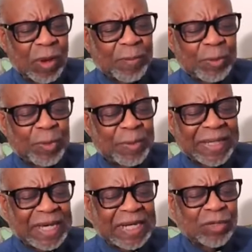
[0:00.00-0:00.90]
where people
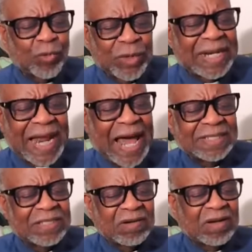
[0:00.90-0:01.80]
began to
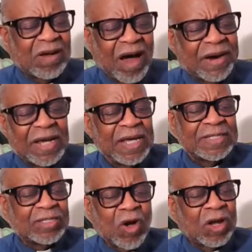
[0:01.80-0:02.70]
realize that God
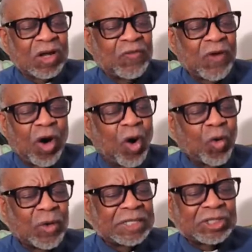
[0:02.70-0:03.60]
is calling for a
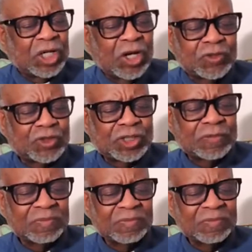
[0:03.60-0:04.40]
holy church,